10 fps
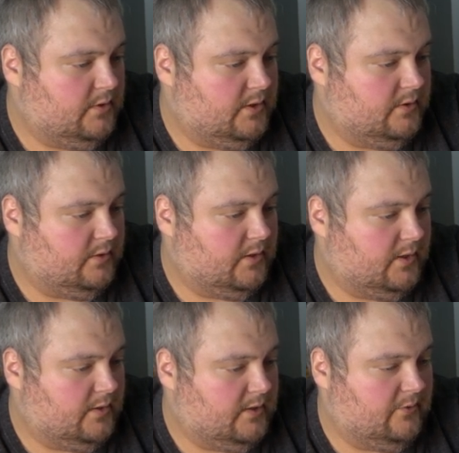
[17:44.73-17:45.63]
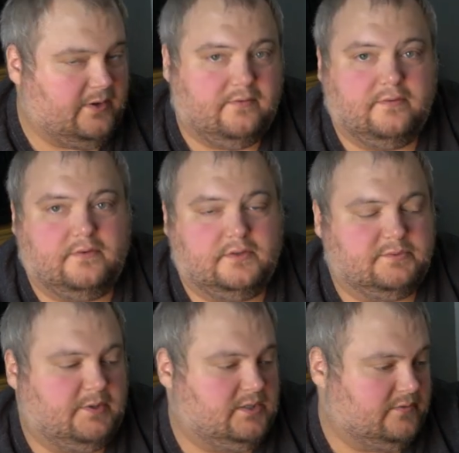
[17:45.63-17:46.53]
And look at that. Now we have the full
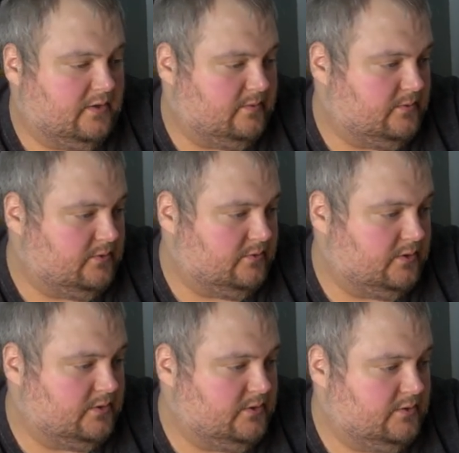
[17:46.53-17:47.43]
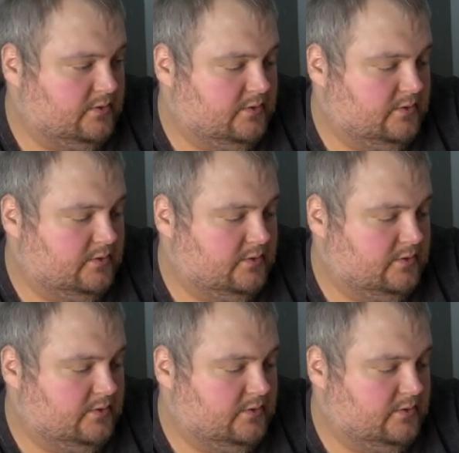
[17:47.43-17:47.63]
space available to us.